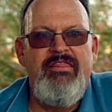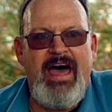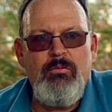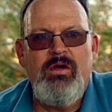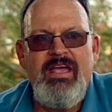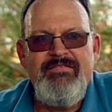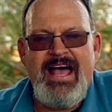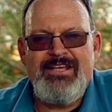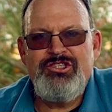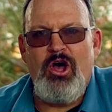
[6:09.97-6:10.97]
That will give
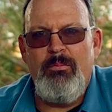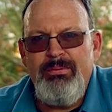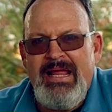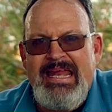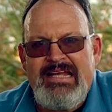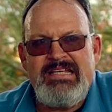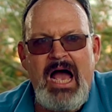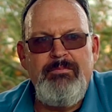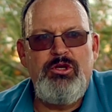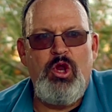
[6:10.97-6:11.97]
that salt plenty of
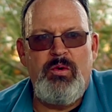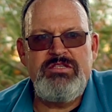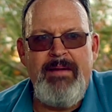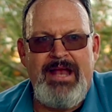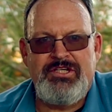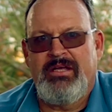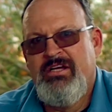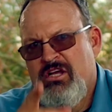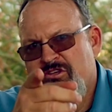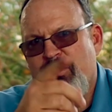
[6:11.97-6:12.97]
time to do its magic.
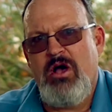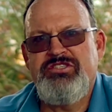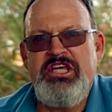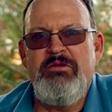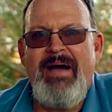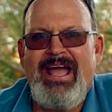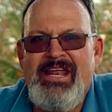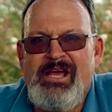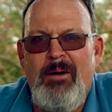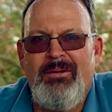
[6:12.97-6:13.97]
So I'll see you back
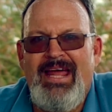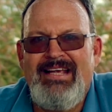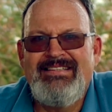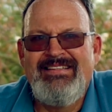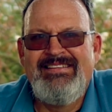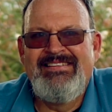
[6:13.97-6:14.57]
in a couple days.